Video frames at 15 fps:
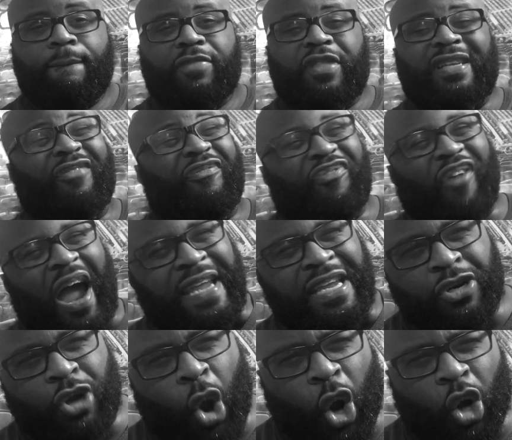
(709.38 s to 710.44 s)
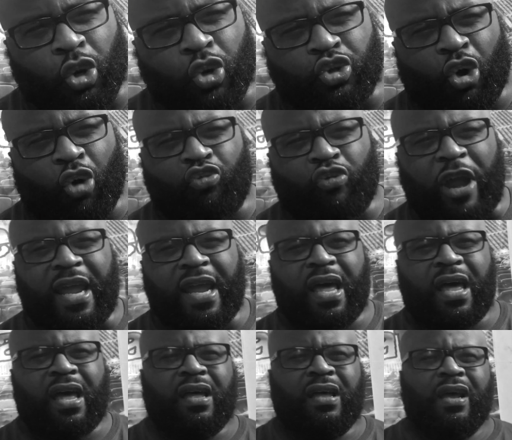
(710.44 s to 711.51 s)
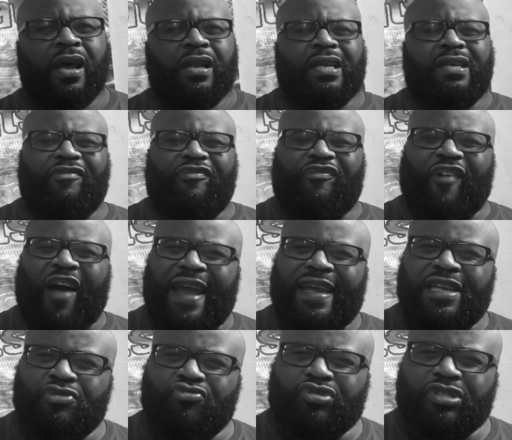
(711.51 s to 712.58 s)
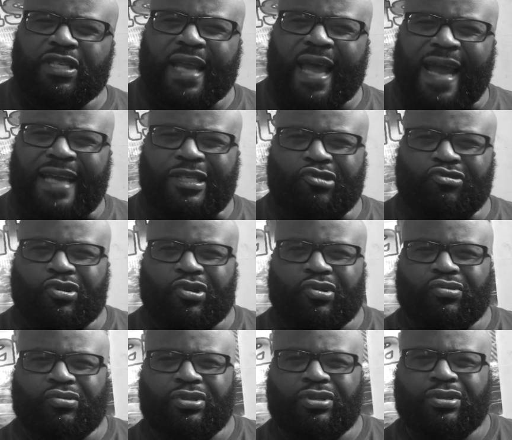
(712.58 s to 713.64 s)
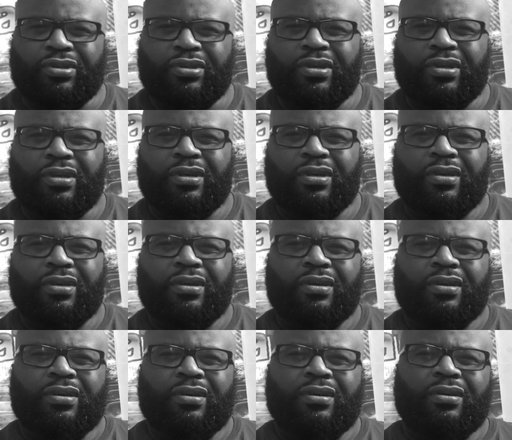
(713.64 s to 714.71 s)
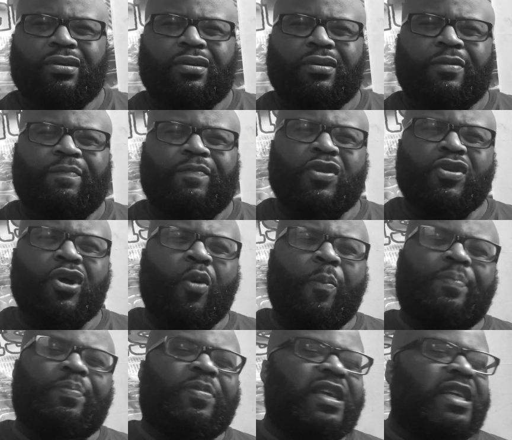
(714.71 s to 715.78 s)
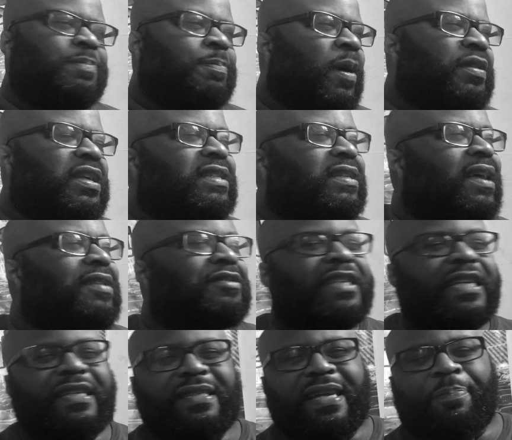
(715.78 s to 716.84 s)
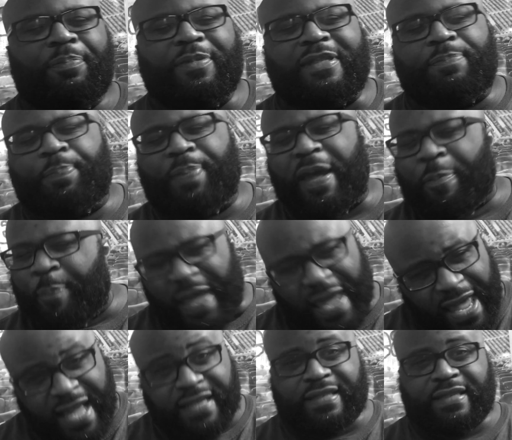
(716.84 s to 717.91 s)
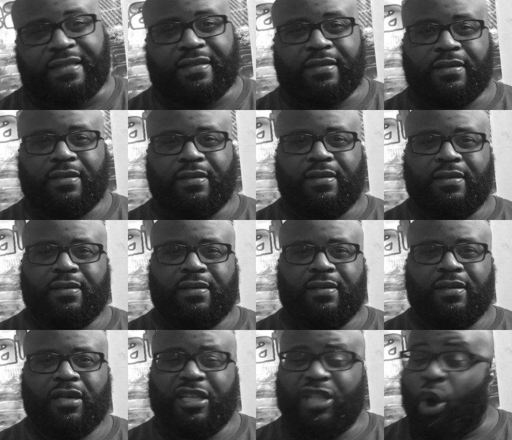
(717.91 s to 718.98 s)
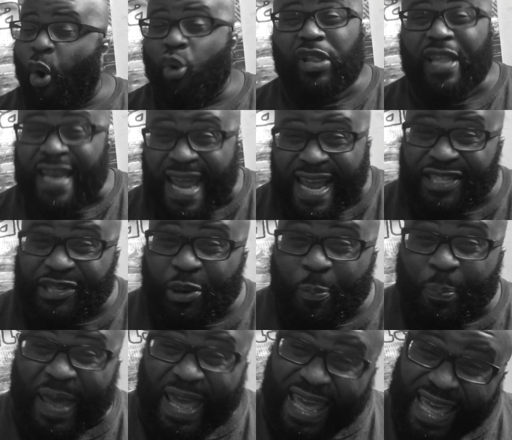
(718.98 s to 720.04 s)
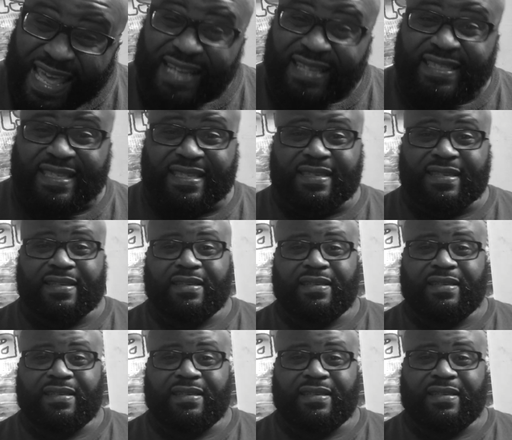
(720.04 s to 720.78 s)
The defiant Carlos Correa, the defiant Houston Astros. You know, these other teams, they're pissed. The Oakland A's are pissed.